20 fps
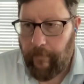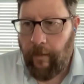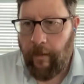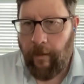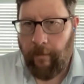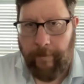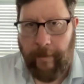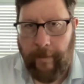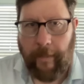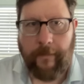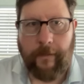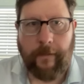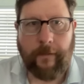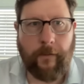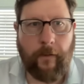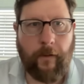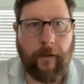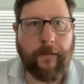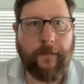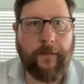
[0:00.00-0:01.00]
about the
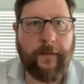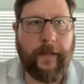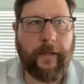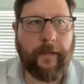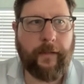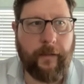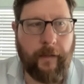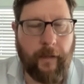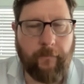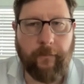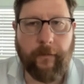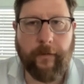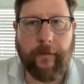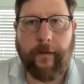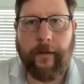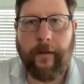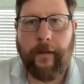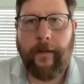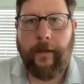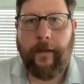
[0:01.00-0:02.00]
laws that govern